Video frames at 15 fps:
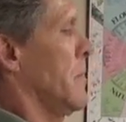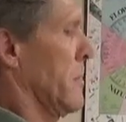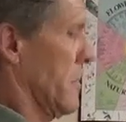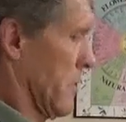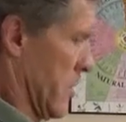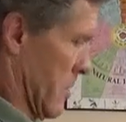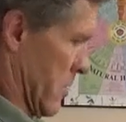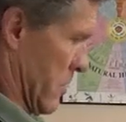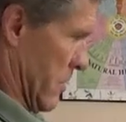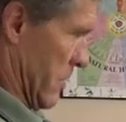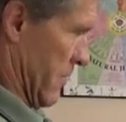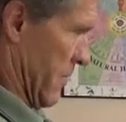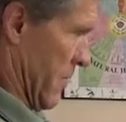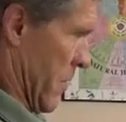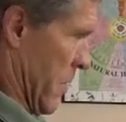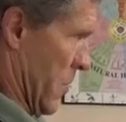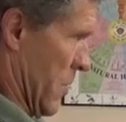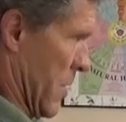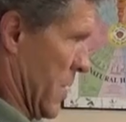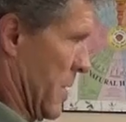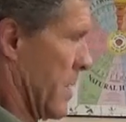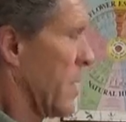Is it tilted
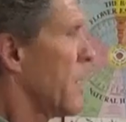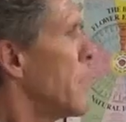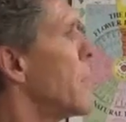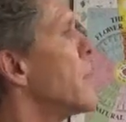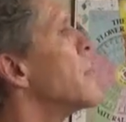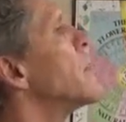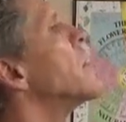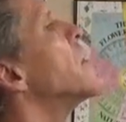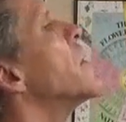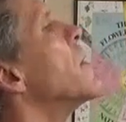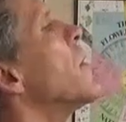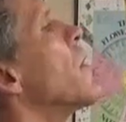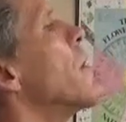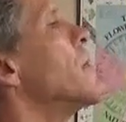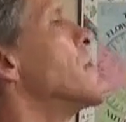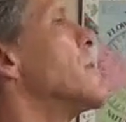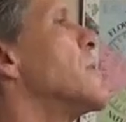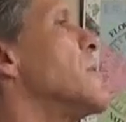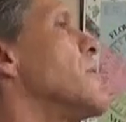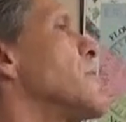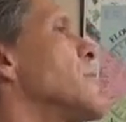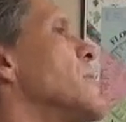forward? Or is it
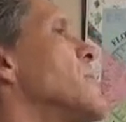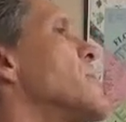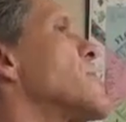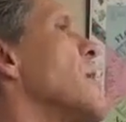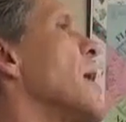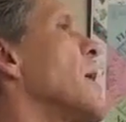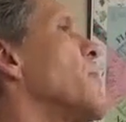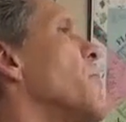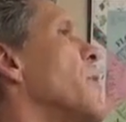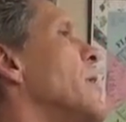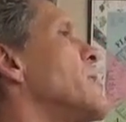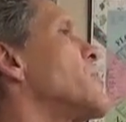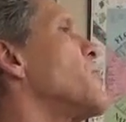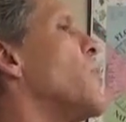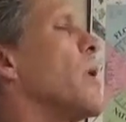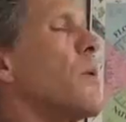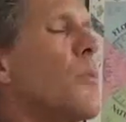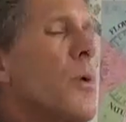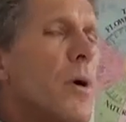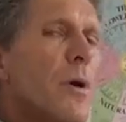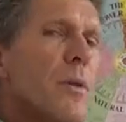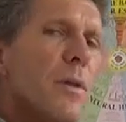tilted sideways one
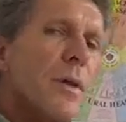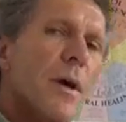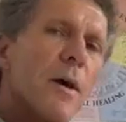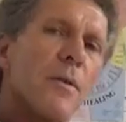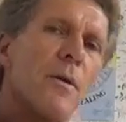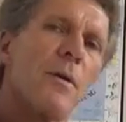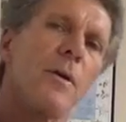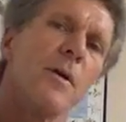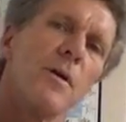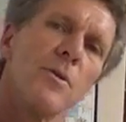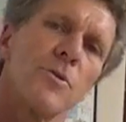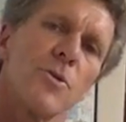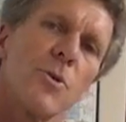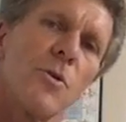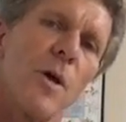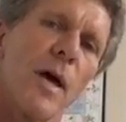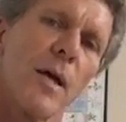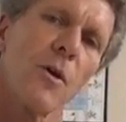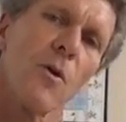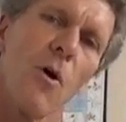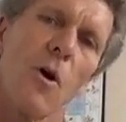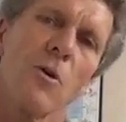way or the other? So that
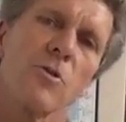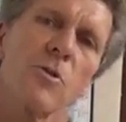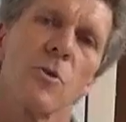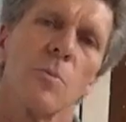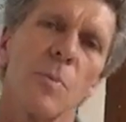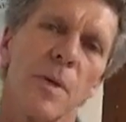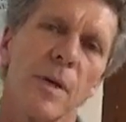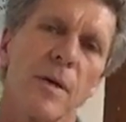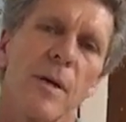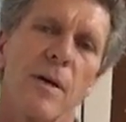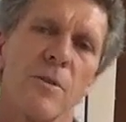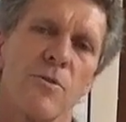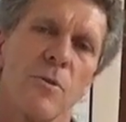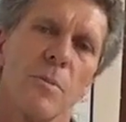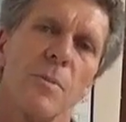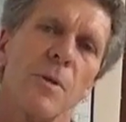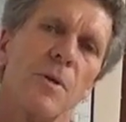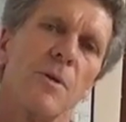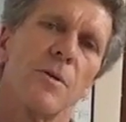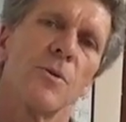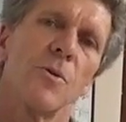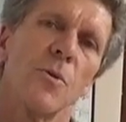could also be a
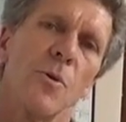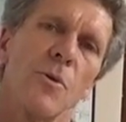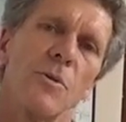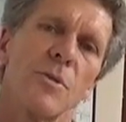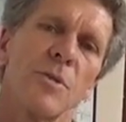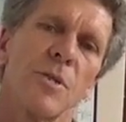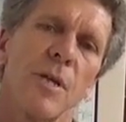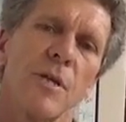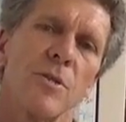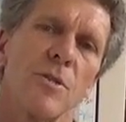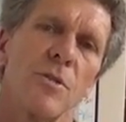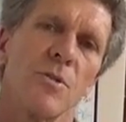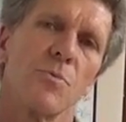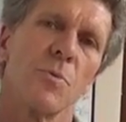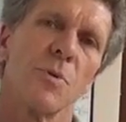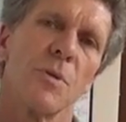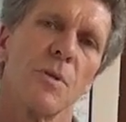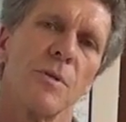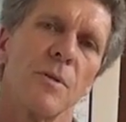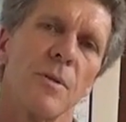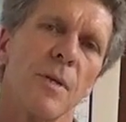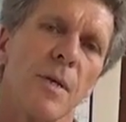contributor towards tensions
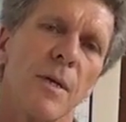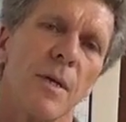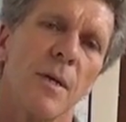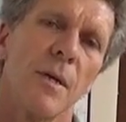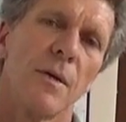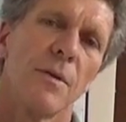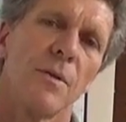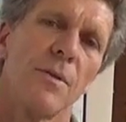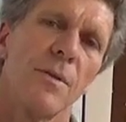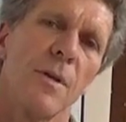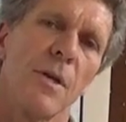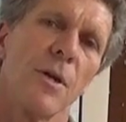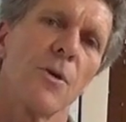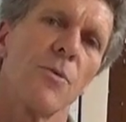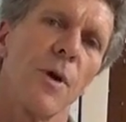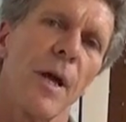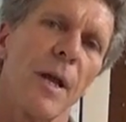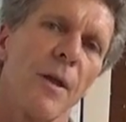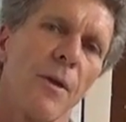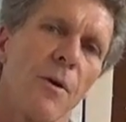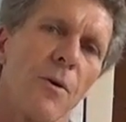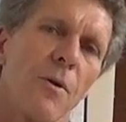within the
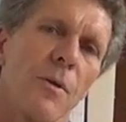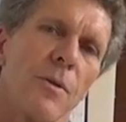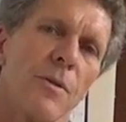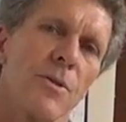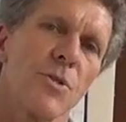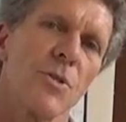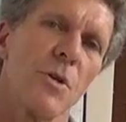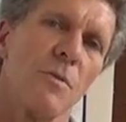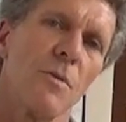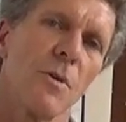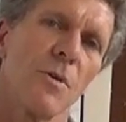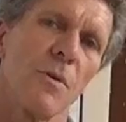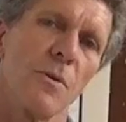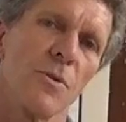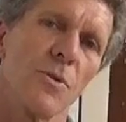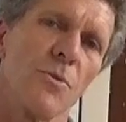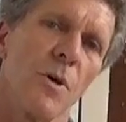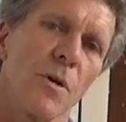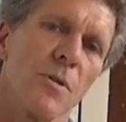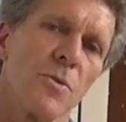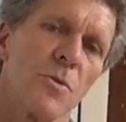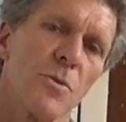cranial and the cervical
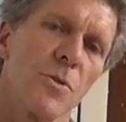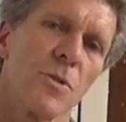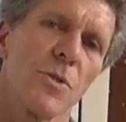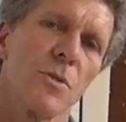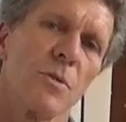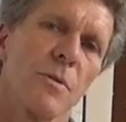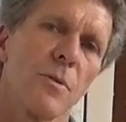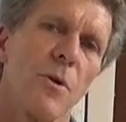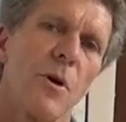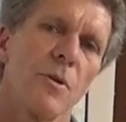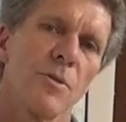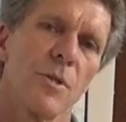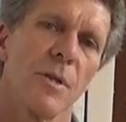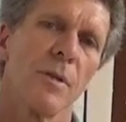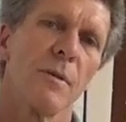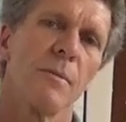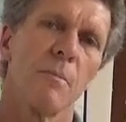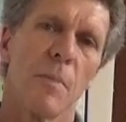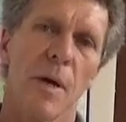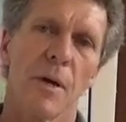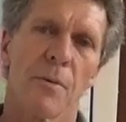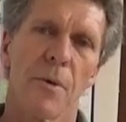structures causing
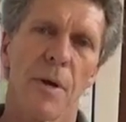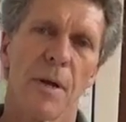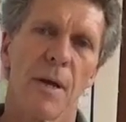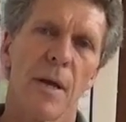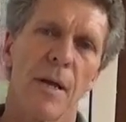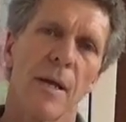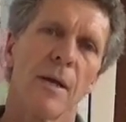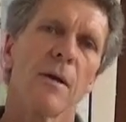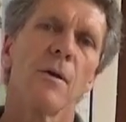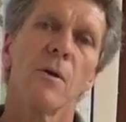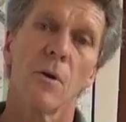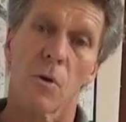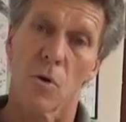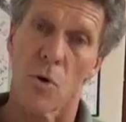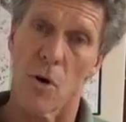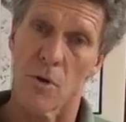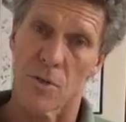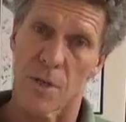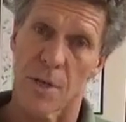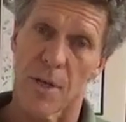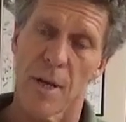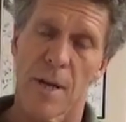migraine headache,
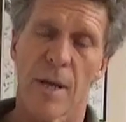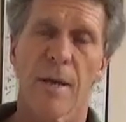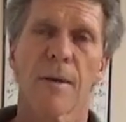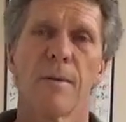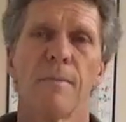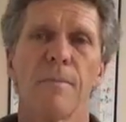causing headache.